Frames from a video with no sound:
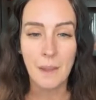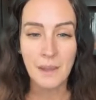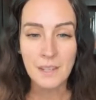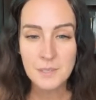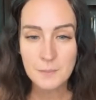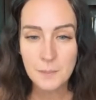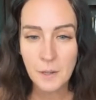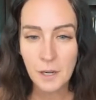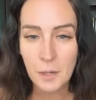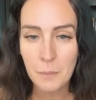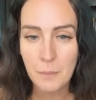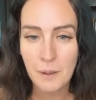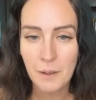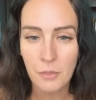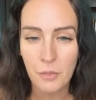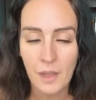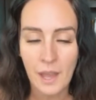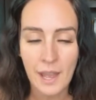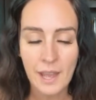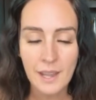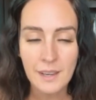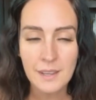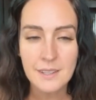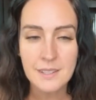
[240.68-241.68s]
best part about
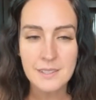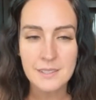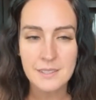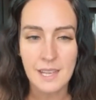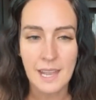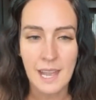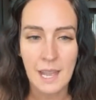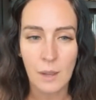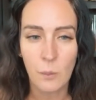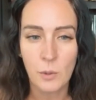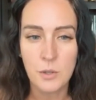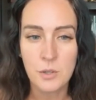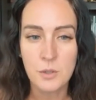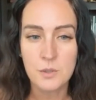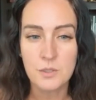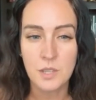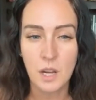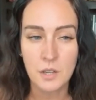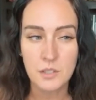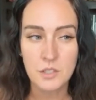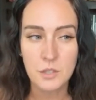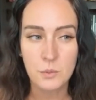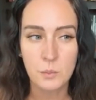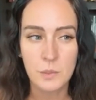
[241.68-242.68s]
that is that when you
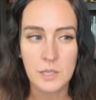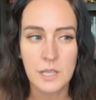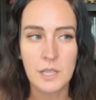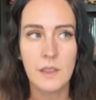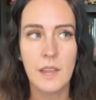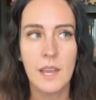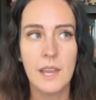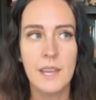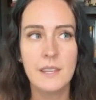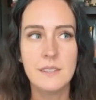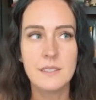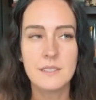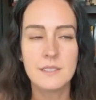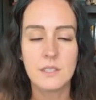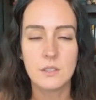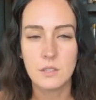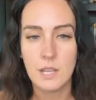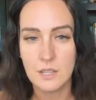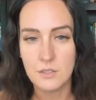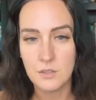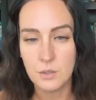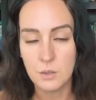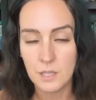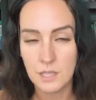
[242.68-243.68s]
start to realize
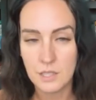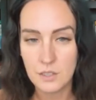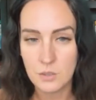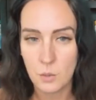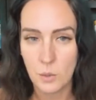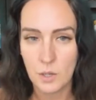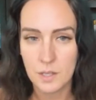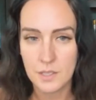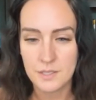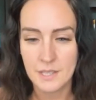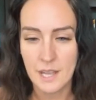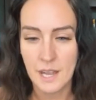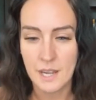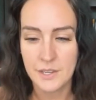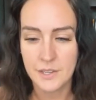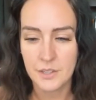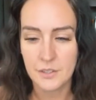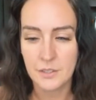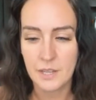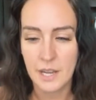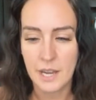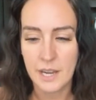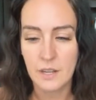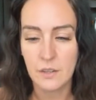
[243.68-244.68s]
as you get towards the end of
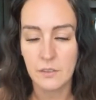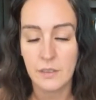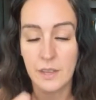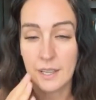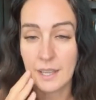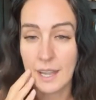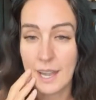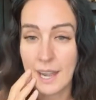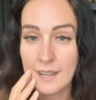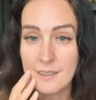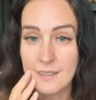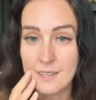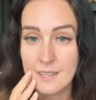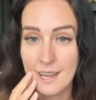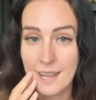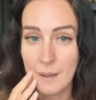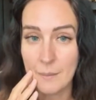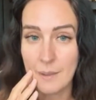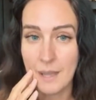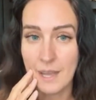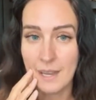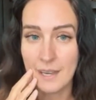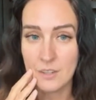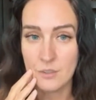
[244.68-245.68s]
your day, you're like, I did
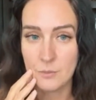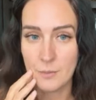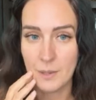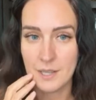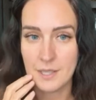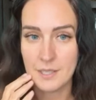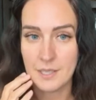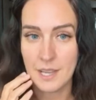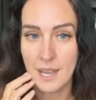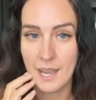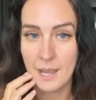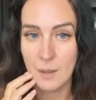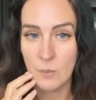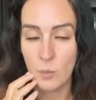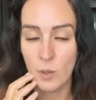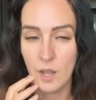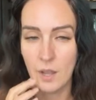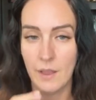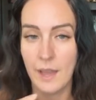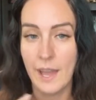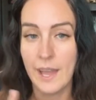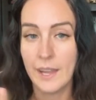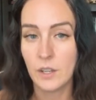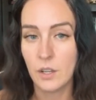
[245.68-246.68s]
not manage my time
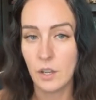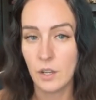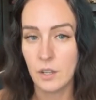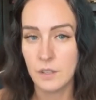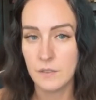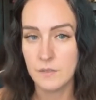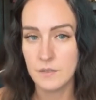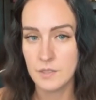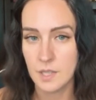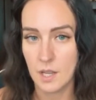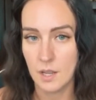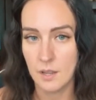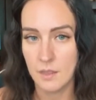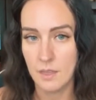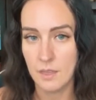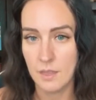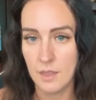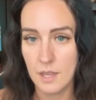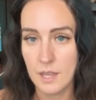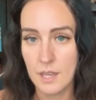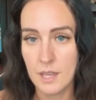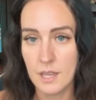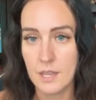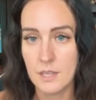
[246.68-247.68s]
well. I could have done
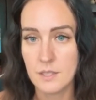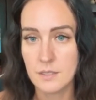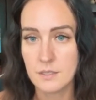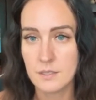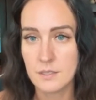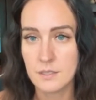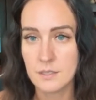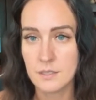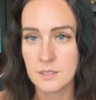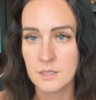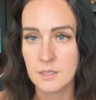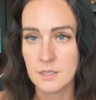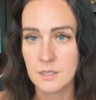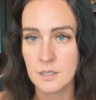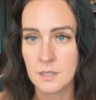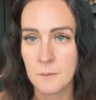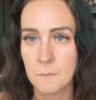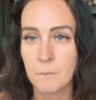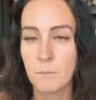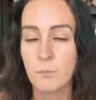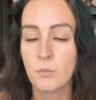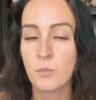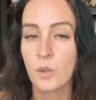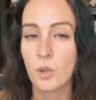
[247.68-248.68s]
this
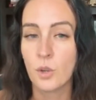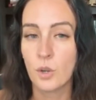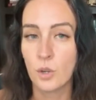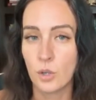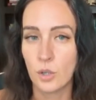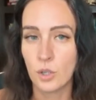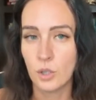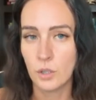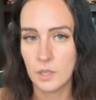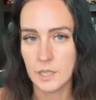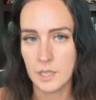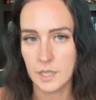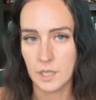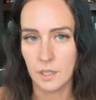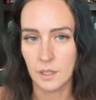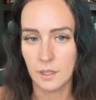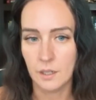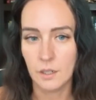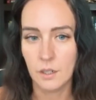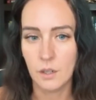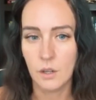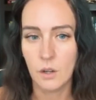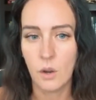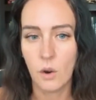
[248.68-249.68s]

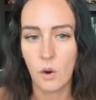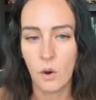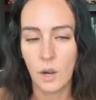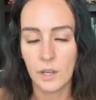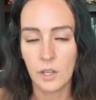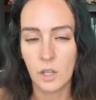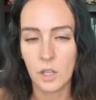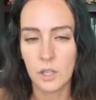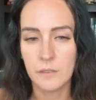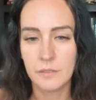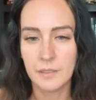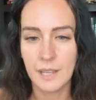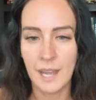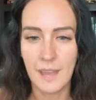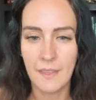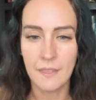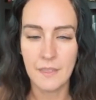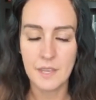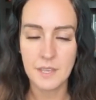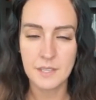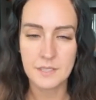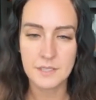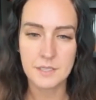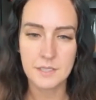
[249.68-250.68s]
earlier, or I could have
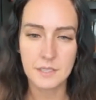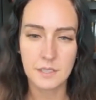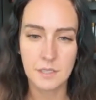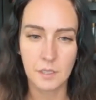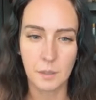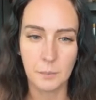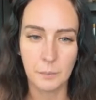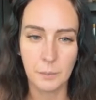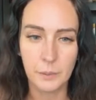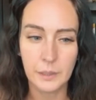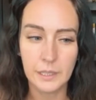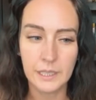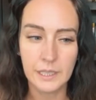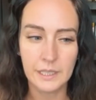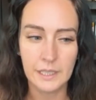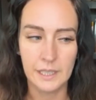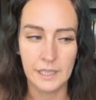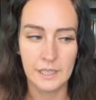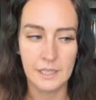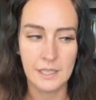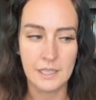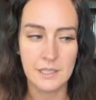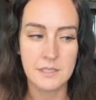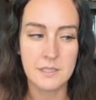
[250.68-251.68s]
gotten this
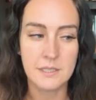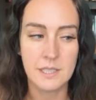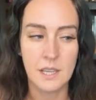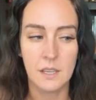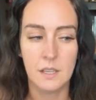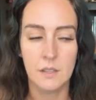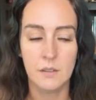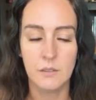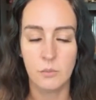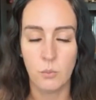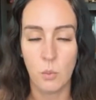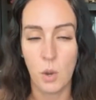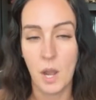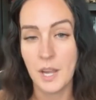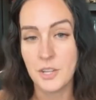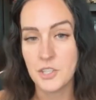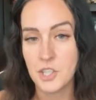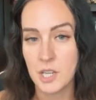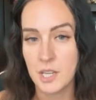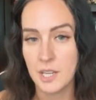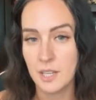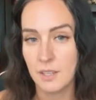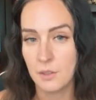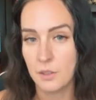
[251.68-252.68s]
completed instead of
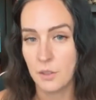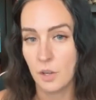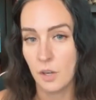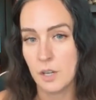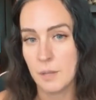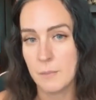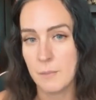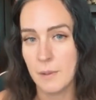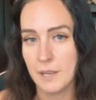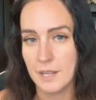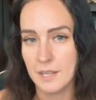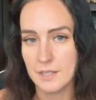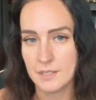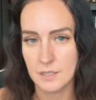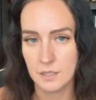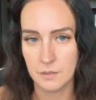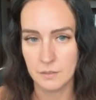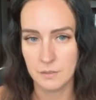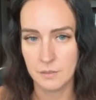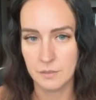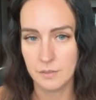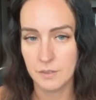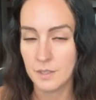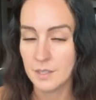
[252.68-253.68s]
watching 30 minutes
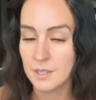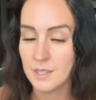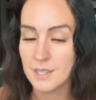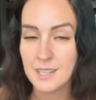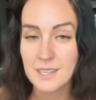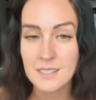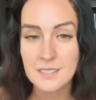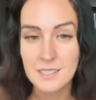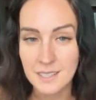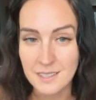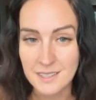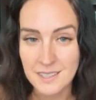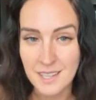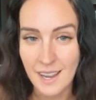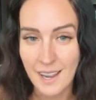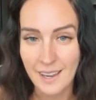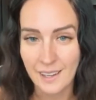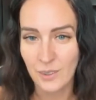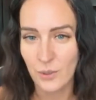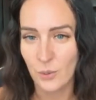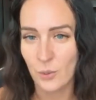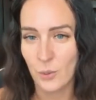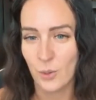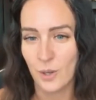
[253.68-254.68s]
of
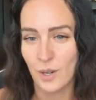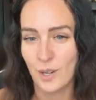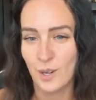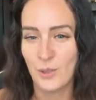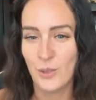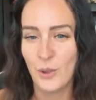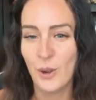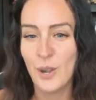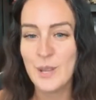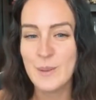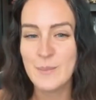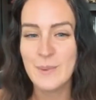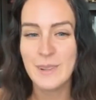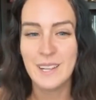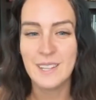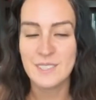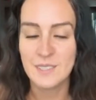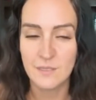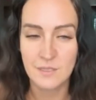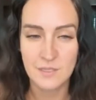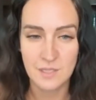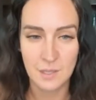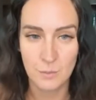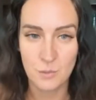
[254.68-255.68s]
TikTok or 30
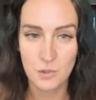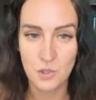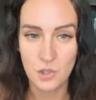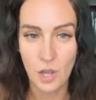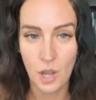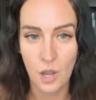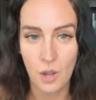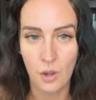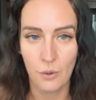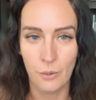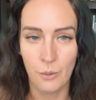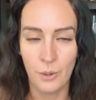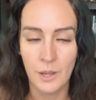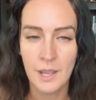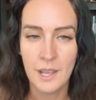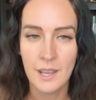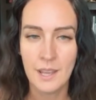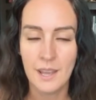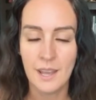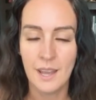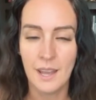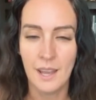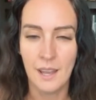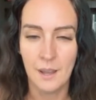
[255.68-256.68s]
minutes of some show.
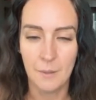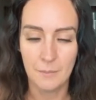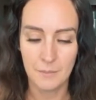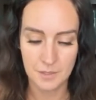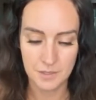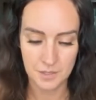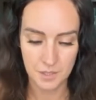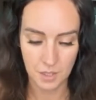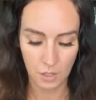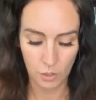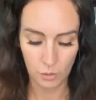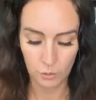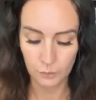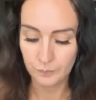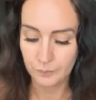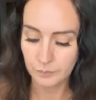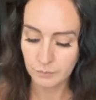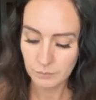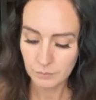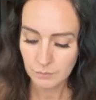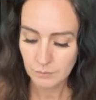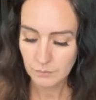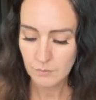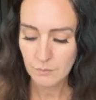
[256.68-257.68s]
Um, so
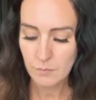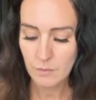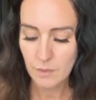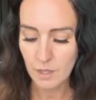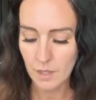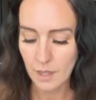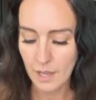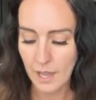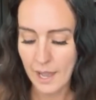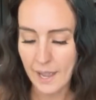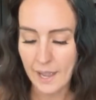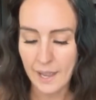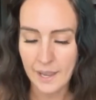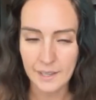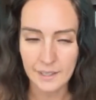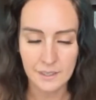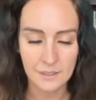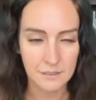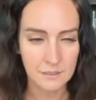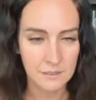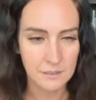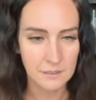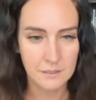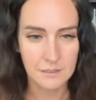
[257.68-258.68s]

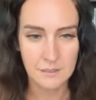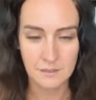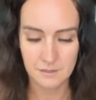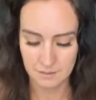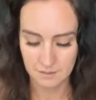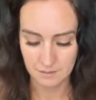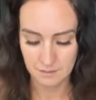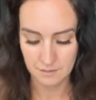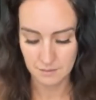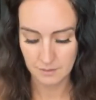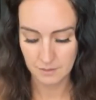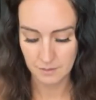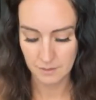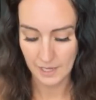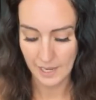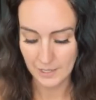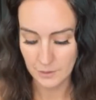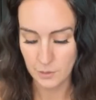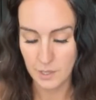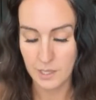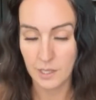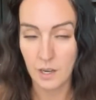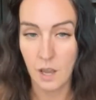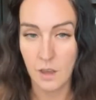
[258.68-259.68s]
I,
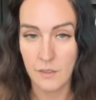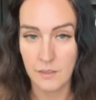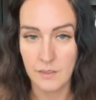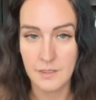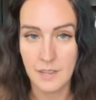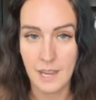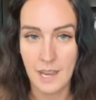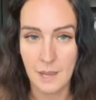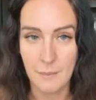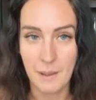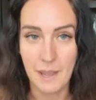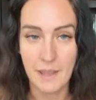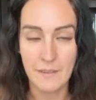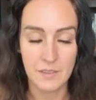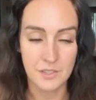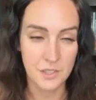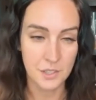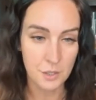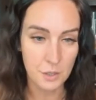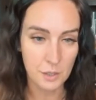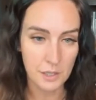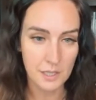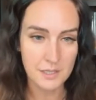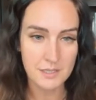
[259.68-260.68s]
I do that all the time. I have a
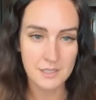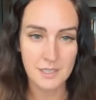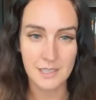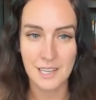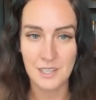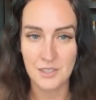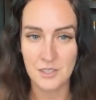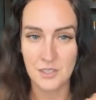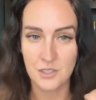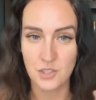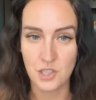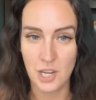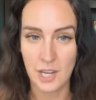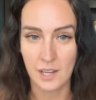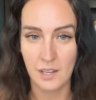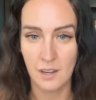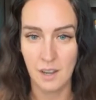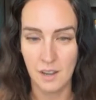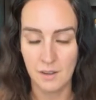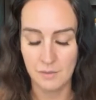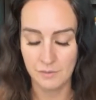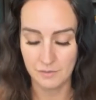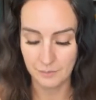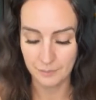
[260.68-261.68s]
to-do list and I just check it
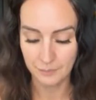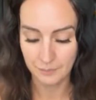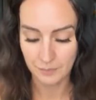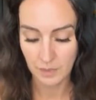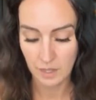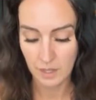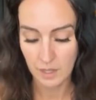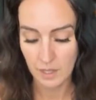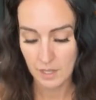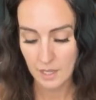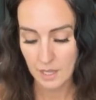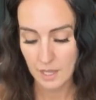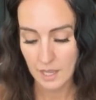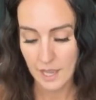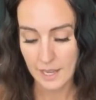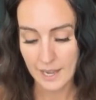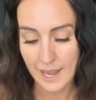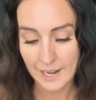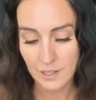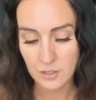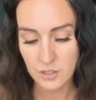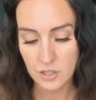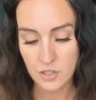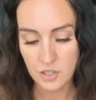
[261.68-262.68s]
off. And
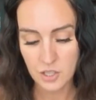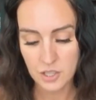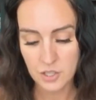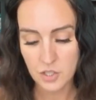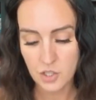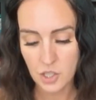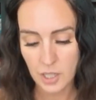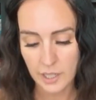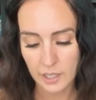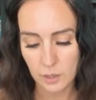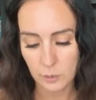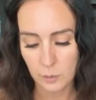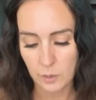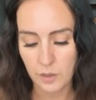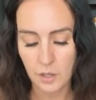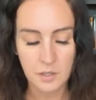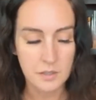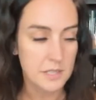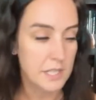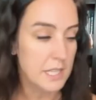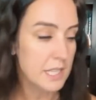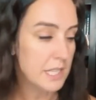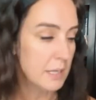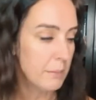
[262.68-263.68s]
I actually just shared with
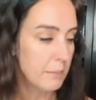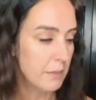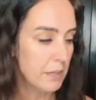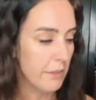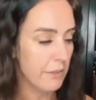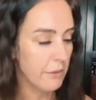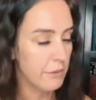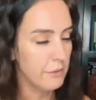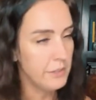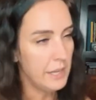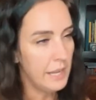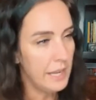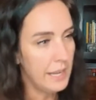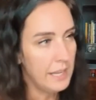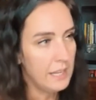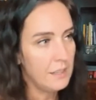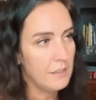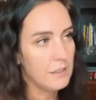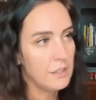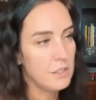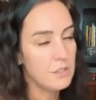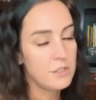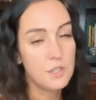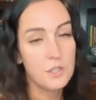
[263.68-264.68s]
our team the other
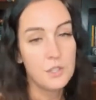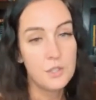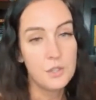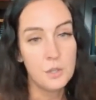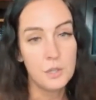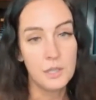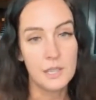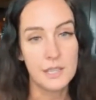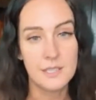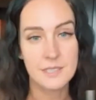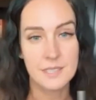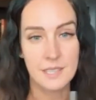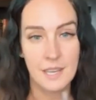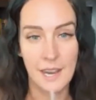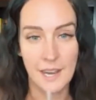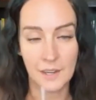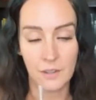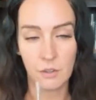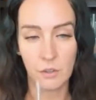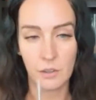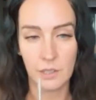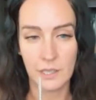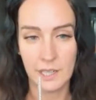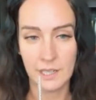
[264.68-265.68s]
day the to-do list that
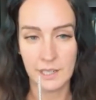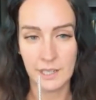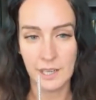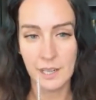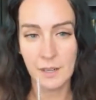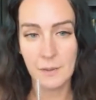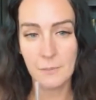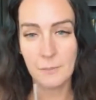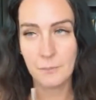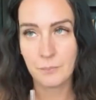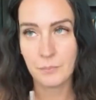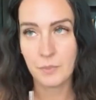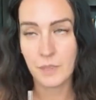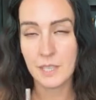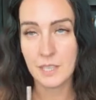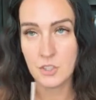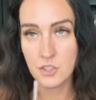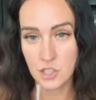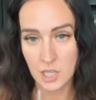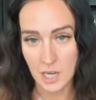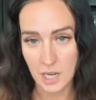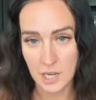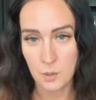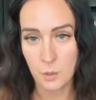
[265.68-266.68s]
I created
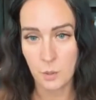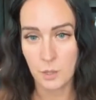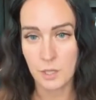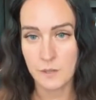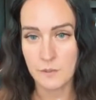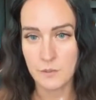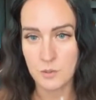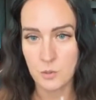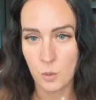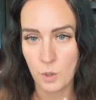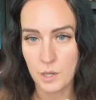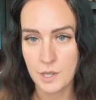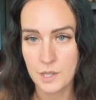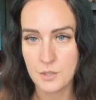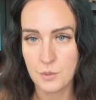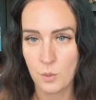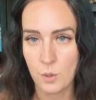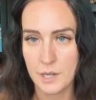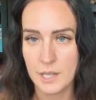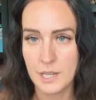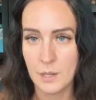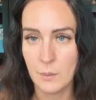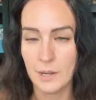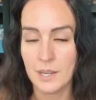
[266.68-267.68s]
in January of
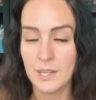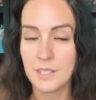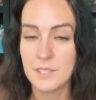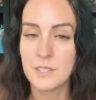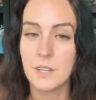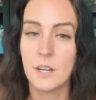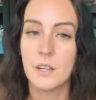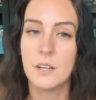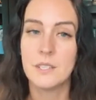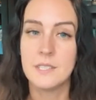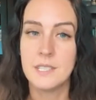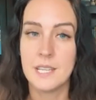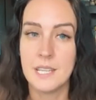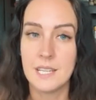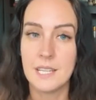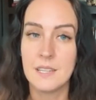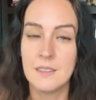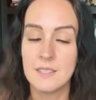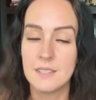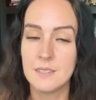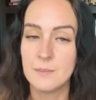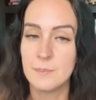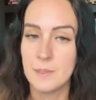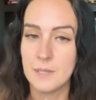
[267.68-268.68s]
2020 when I started
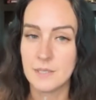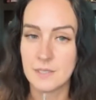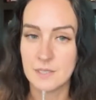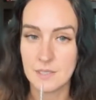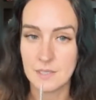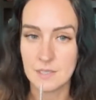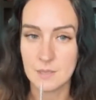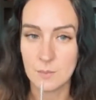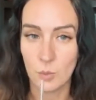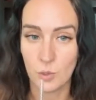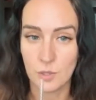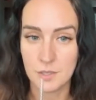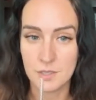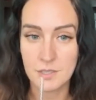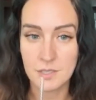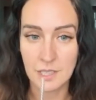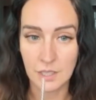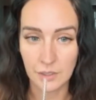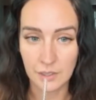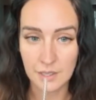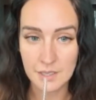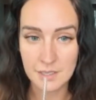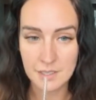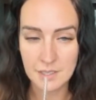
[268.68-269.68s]
taking this business more
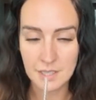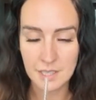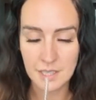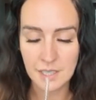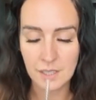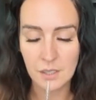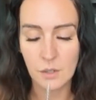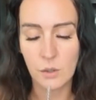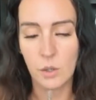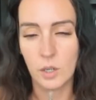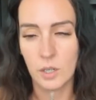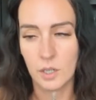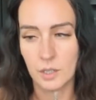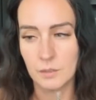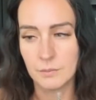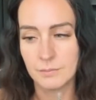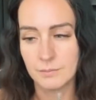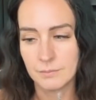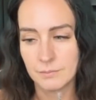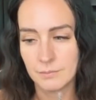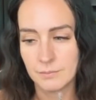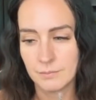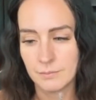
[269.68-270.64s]
seriously or